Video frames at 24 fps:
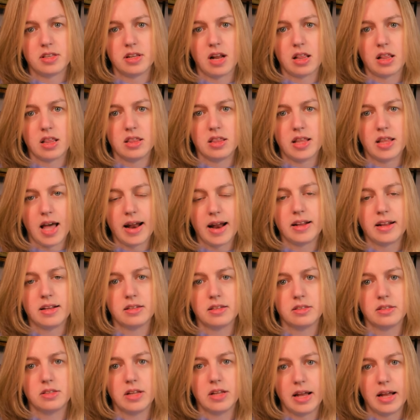I think that
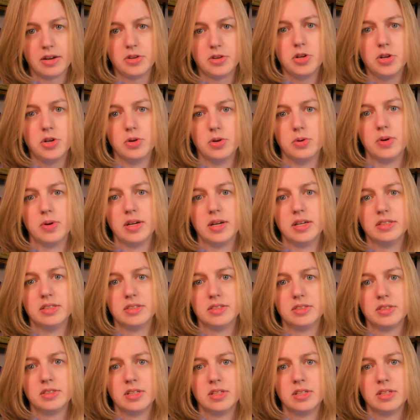that too is